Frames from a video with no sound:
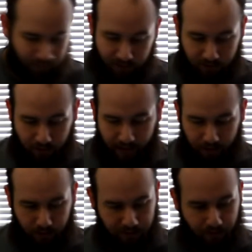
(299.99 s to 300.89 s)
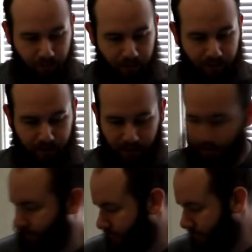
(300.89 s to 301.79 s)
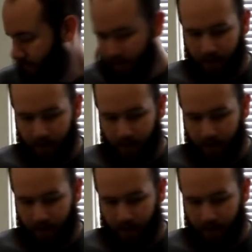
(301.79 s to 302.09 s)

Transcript: So that is a bit of a hint.